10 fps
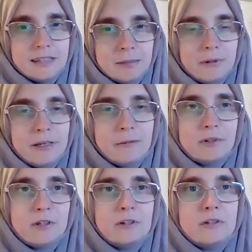deeper,
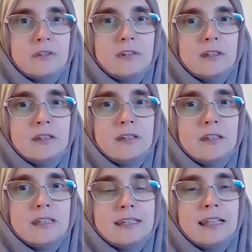because
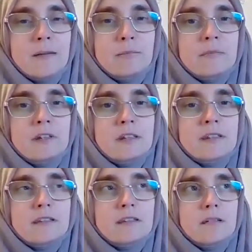Islam
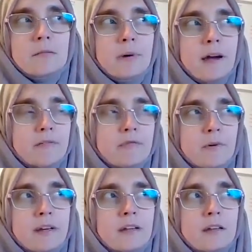is a
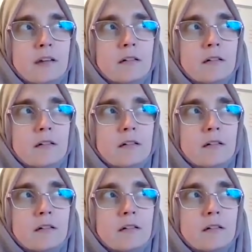pathway,